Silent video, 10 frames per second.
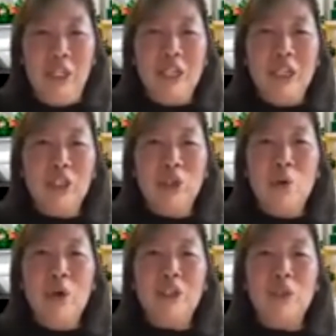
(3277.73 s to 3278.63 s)
And
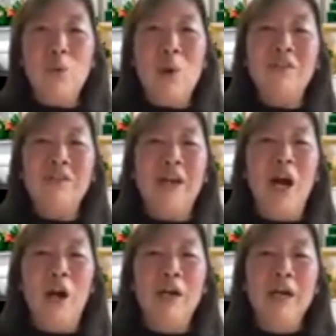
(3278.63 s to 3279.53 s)
so while there
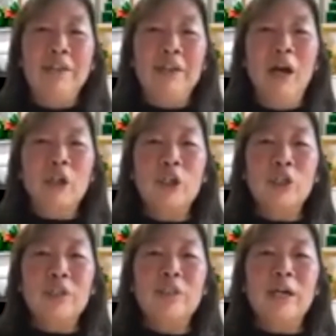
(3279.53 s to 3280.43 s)
are good